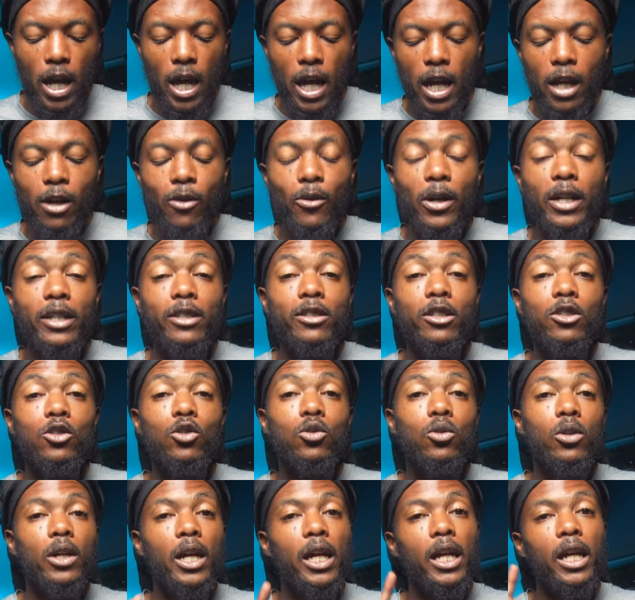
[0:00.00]
Anyways, let's
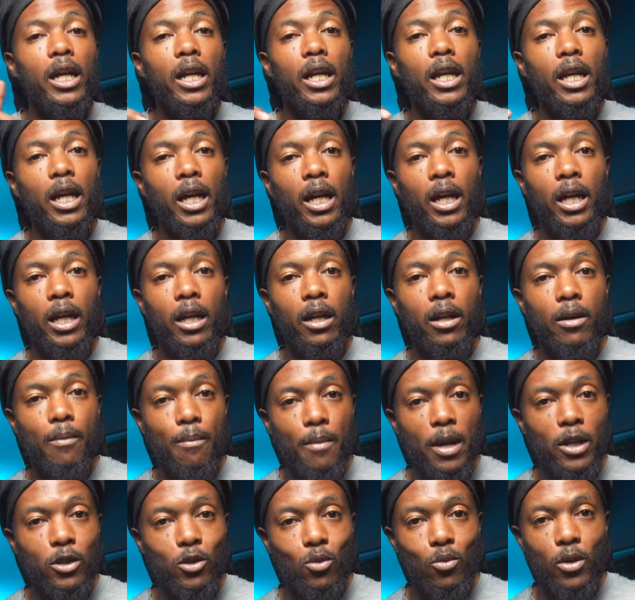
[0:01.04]
go ahead and
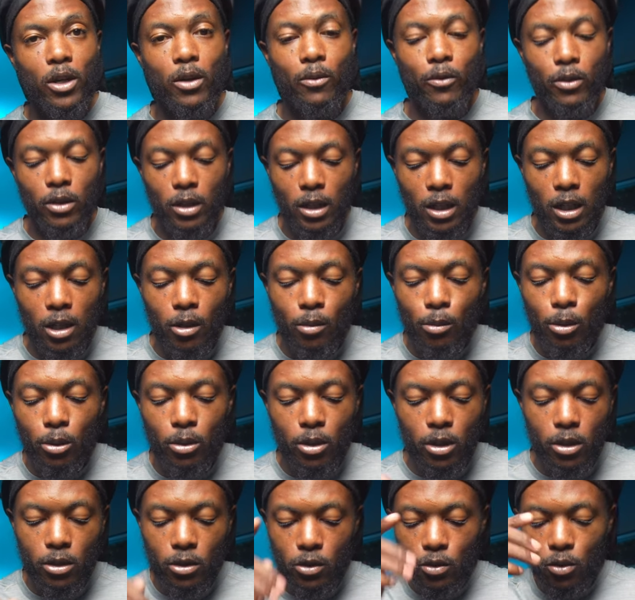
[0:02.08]
mess around with the gimbal
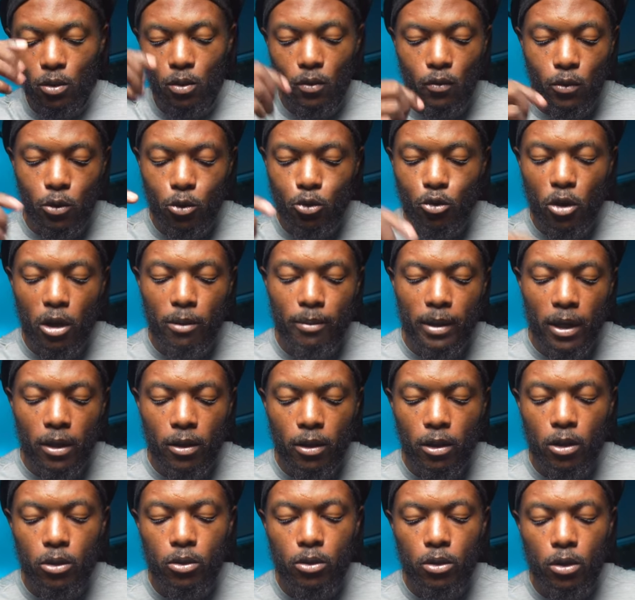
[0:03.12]
here. So if you drop down a
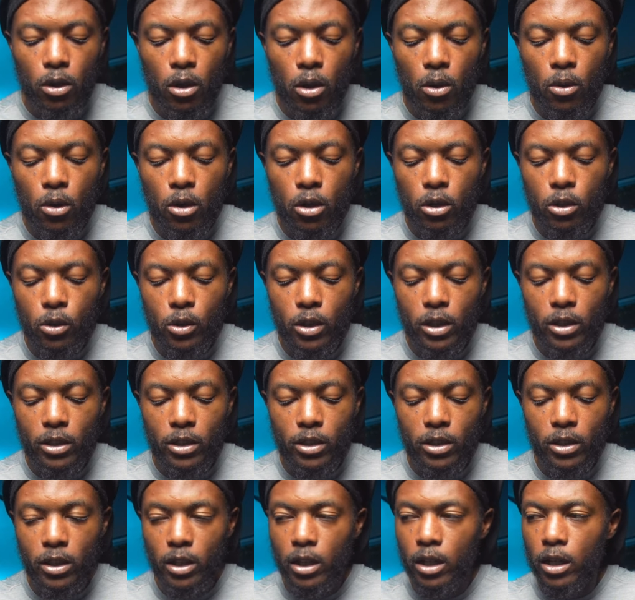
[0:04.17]
little lower, you can
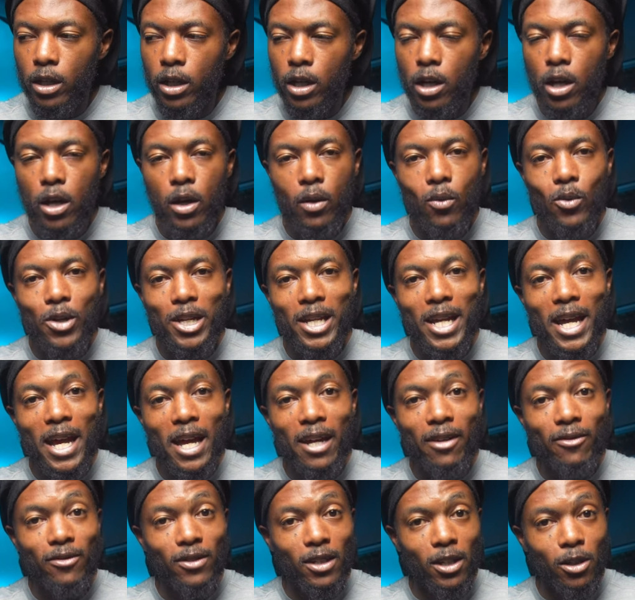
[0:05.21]
see we
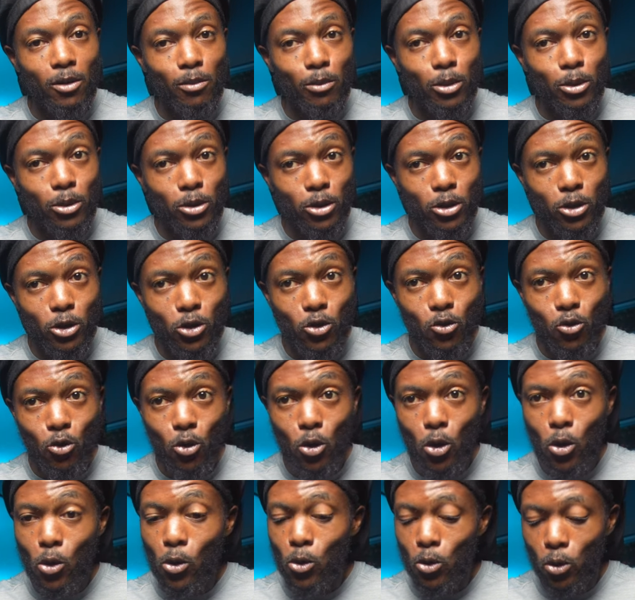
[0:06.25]
have gimbal
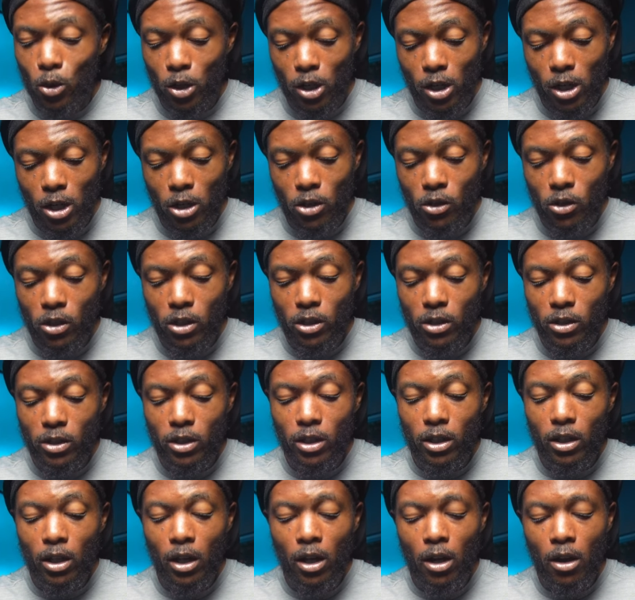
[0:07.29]
control. And as you can
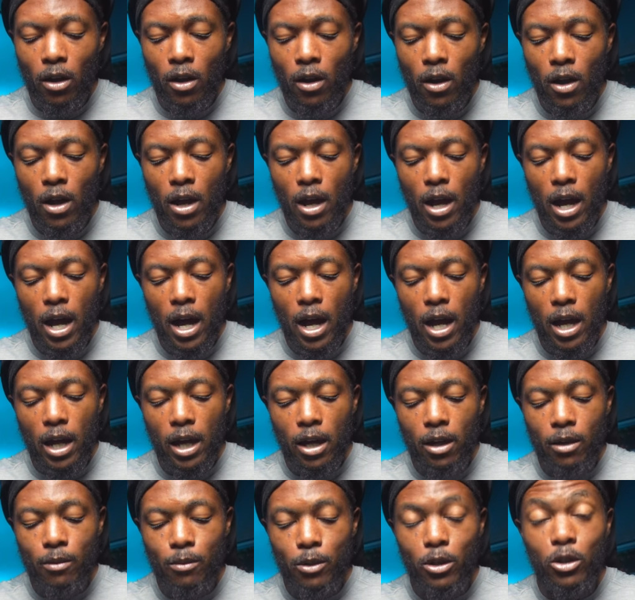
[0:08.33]
see there, I
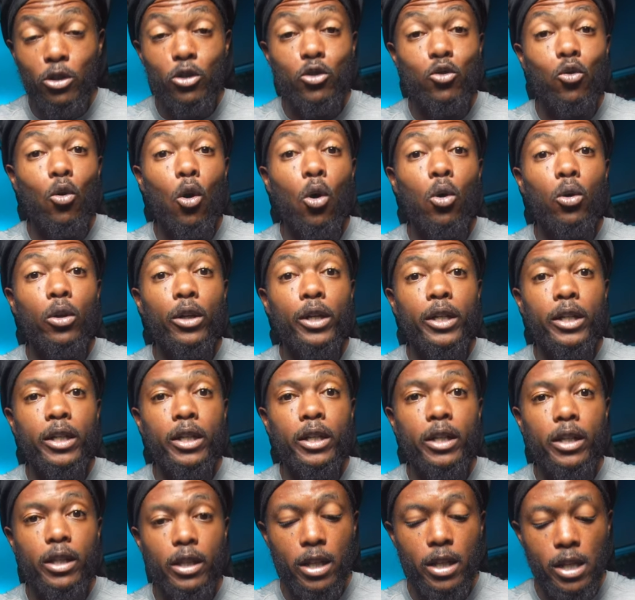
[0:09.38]
am
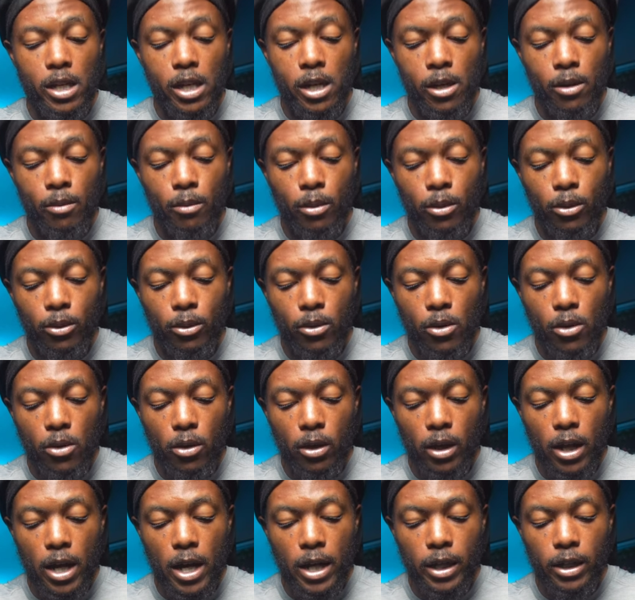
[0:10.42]
controlling the gimbal
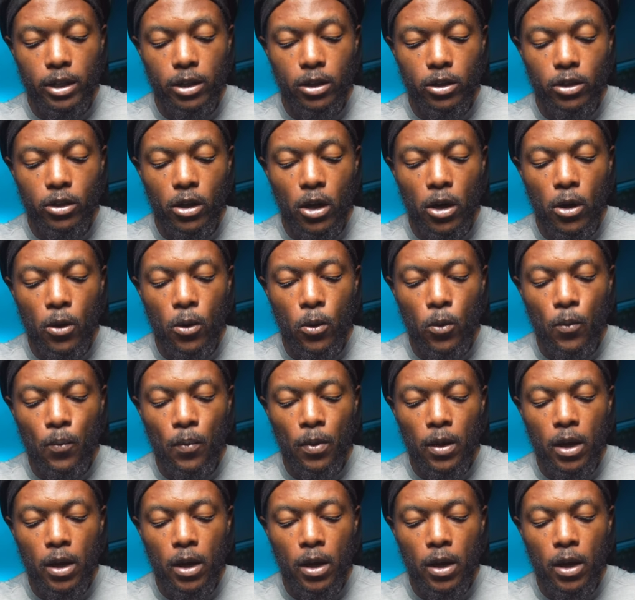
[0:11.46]
like so.